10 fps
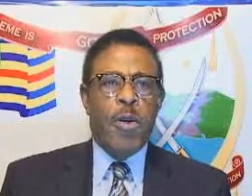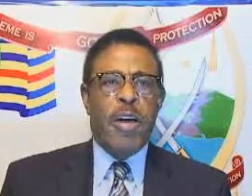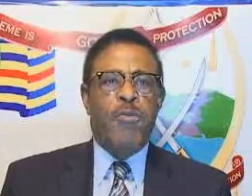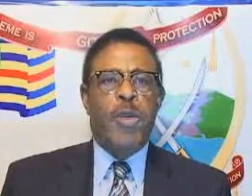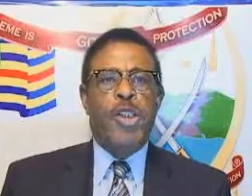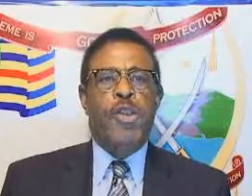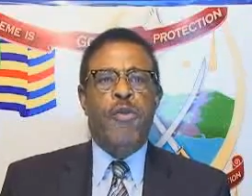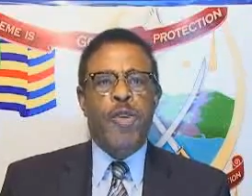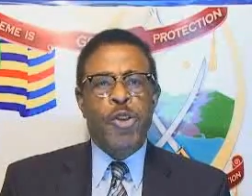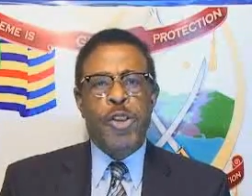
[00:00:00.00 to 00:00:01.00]
could have been
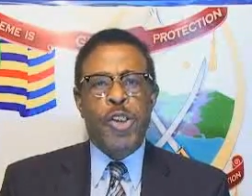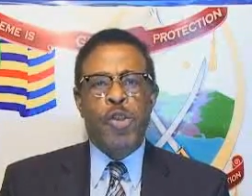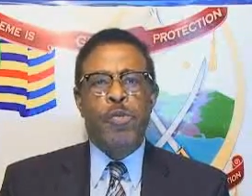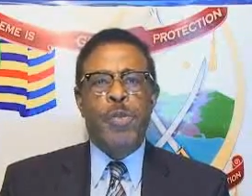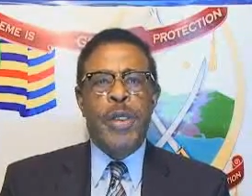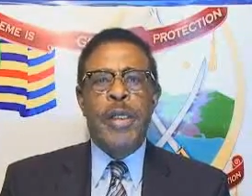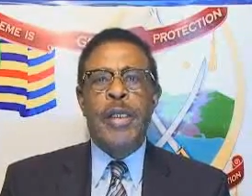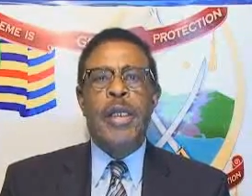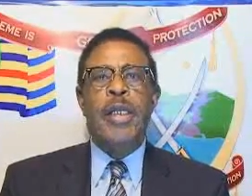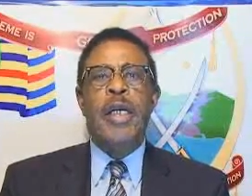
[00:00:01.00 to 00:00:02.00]
sufficient to
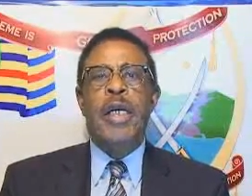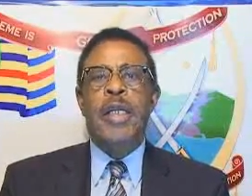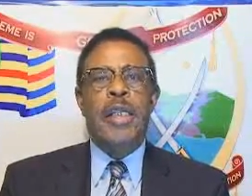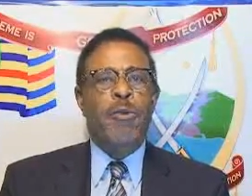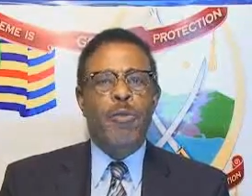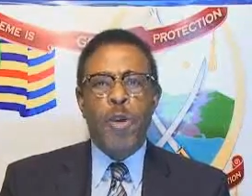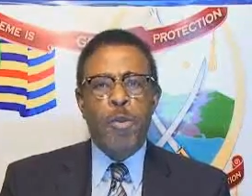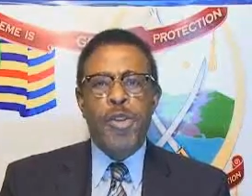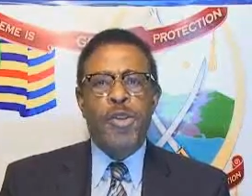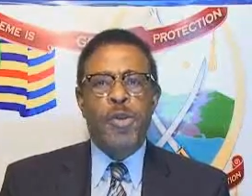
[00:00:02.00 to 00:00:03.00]
build the
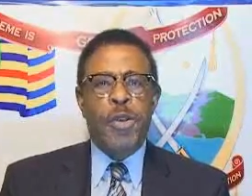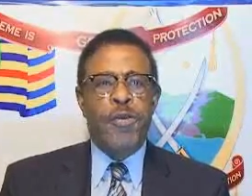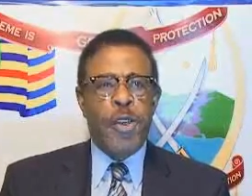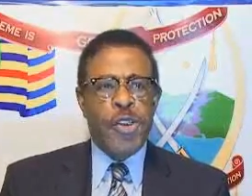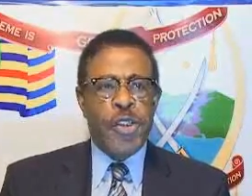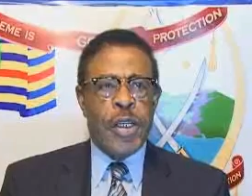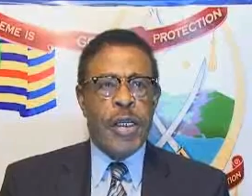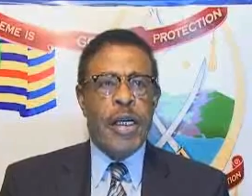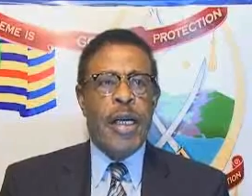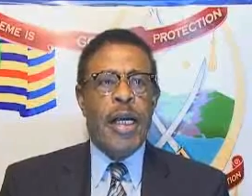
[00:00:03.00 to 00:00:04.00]
promised
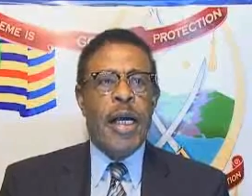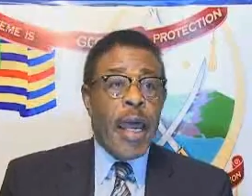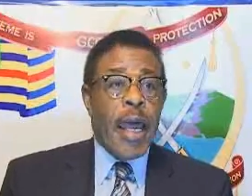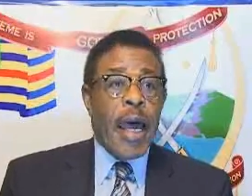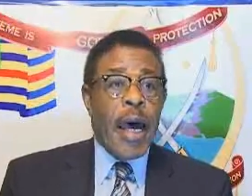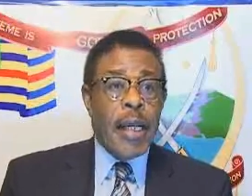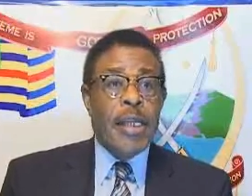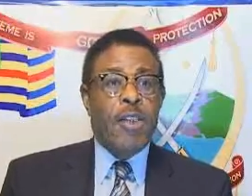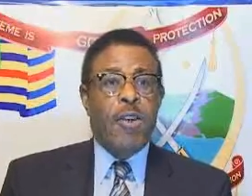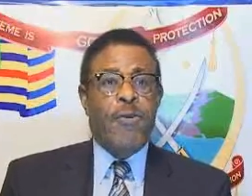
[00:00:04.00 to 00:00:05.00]
university
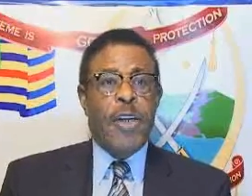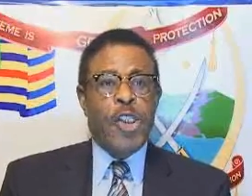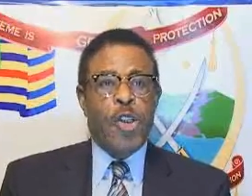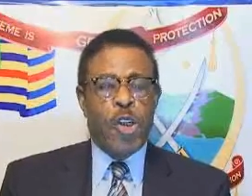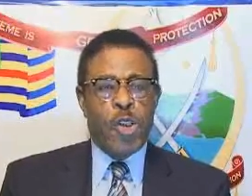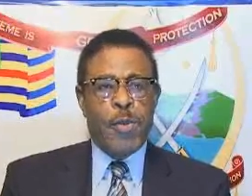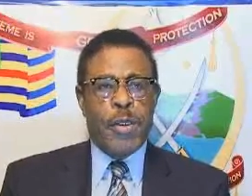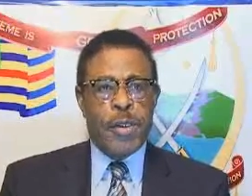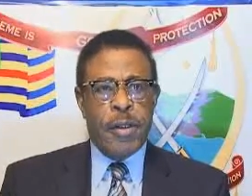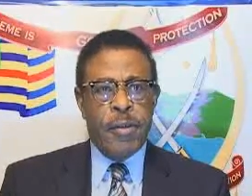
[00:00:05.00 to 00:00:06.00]
and the reference
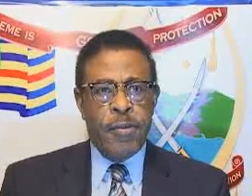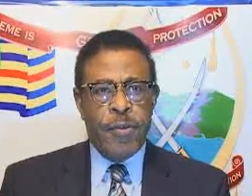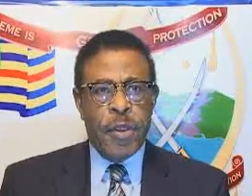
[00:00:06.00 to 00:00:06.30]
hospital.